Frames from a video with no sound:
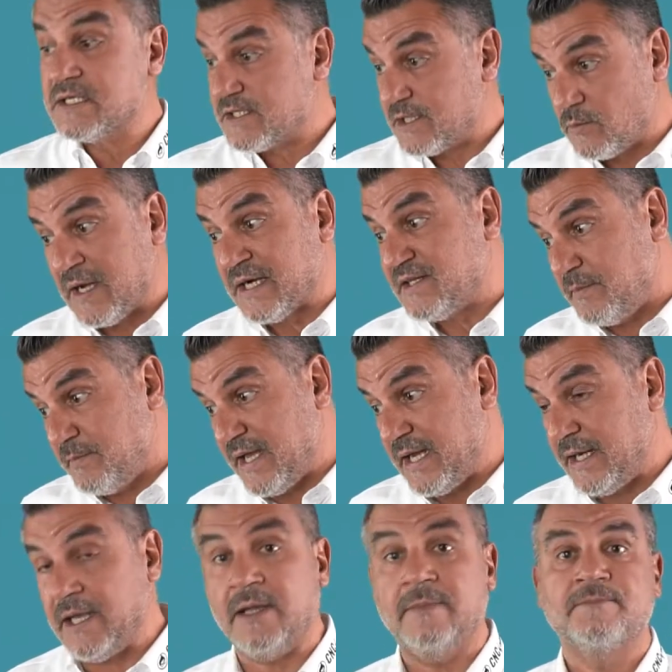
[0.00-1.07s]
If you look
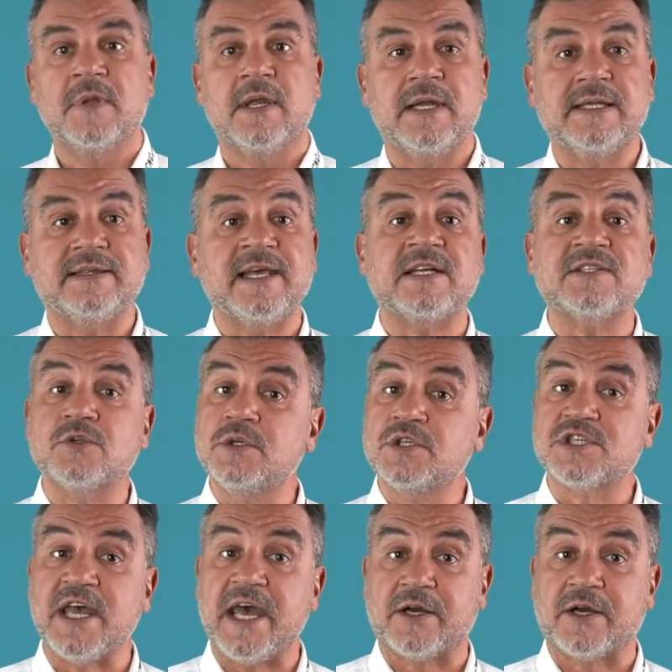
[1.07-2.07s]
closely at the third insert, the